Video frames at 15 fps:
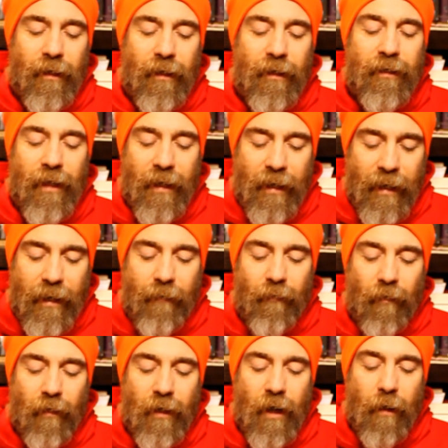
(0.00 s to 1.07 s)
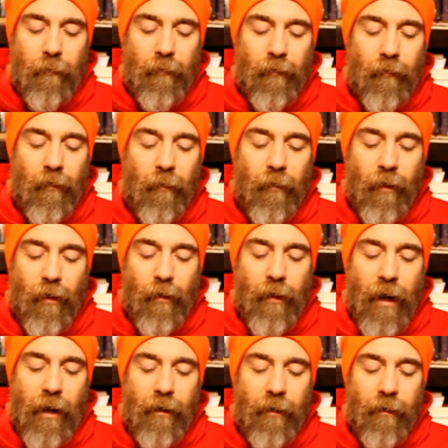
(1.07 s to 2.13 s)
is that evil comes from the
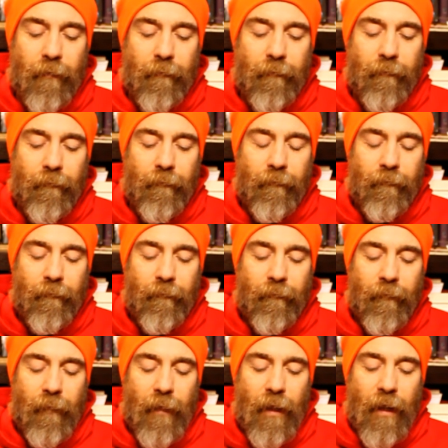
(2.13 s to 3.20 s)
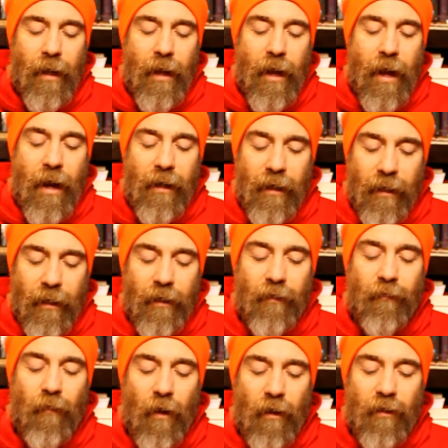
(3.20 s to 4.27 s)
Creator. And in this
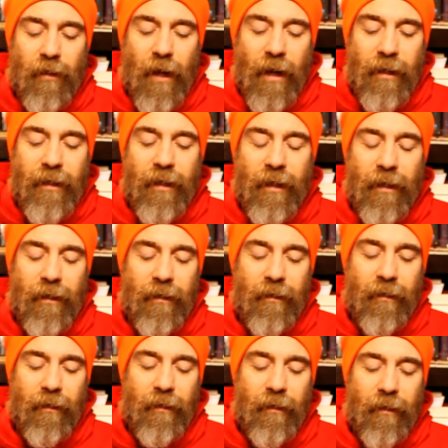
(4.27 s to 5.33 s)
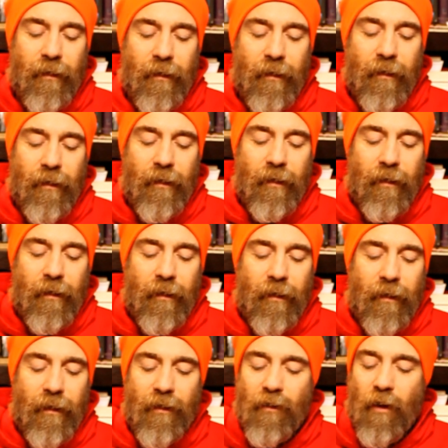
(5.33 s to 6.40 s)
false idea
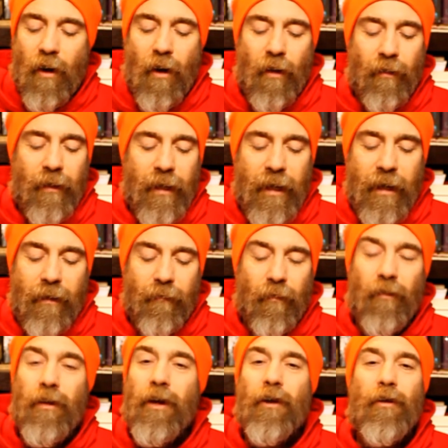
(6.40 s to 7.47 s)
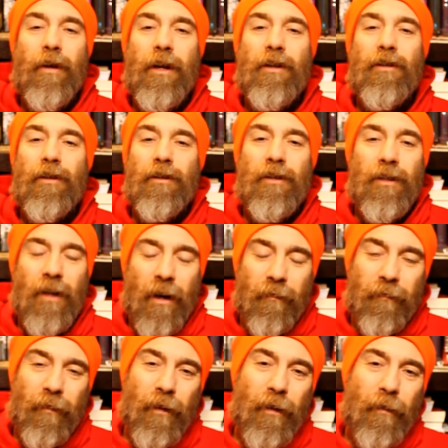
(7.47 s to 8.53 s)
is all the evil that creatures
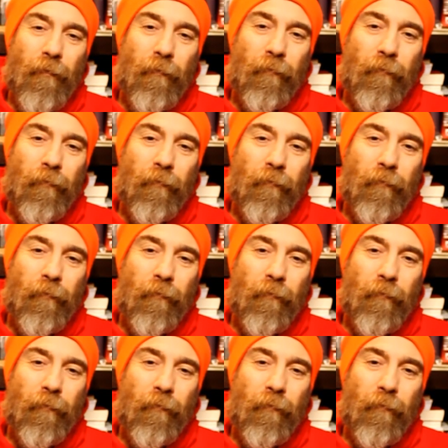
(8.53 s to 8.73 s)
suffer.